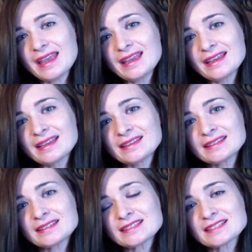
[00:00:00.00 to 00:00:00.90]

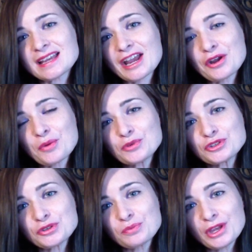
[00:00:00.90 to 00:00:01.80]
And I hope
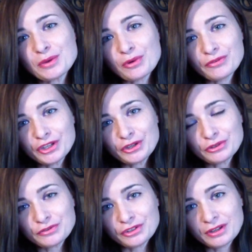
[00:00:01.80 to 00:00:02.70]
to make more
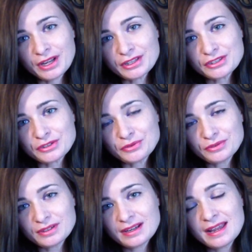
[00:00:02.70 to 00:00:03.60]
videos for you guys
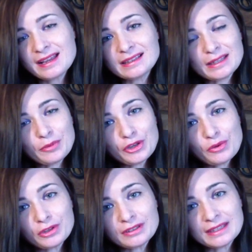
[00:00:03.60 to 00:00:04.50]
soon. Let me
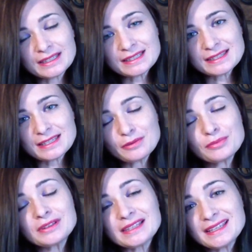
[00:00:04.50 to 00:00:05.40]
know what you'd like to see.
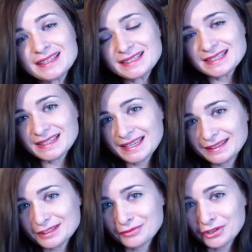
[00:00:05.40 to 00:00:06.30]
Please
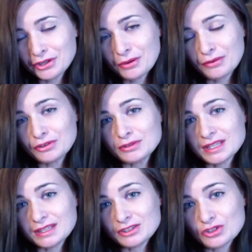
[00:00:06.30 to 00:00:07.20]
like this video if you
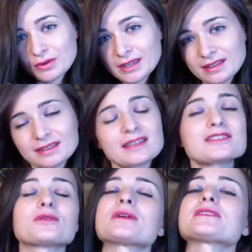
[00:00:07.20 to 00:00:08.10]
did enjoy it.
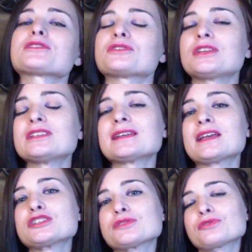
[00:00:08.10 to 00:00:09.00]
That's always a good
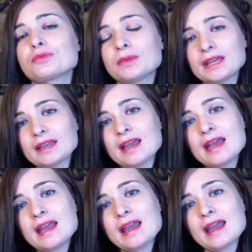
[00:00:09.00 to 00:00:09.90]
indication for me
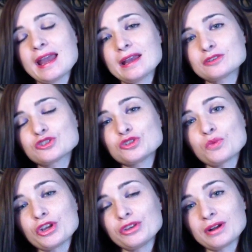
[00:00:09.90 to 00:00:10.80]
as to
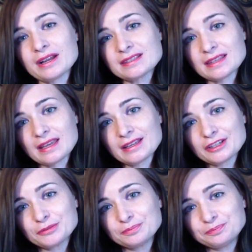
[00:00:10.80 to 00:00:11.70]
what you guys
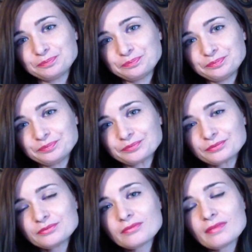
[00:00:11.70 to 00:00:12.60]
like
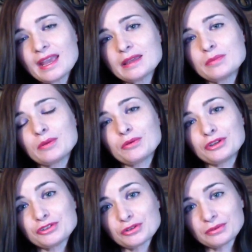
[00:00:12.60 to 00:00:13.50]
and maybe what
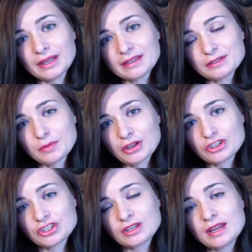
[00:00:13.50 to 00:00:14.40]
you don't like as
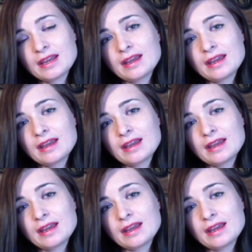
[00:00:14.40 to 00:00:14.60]
much.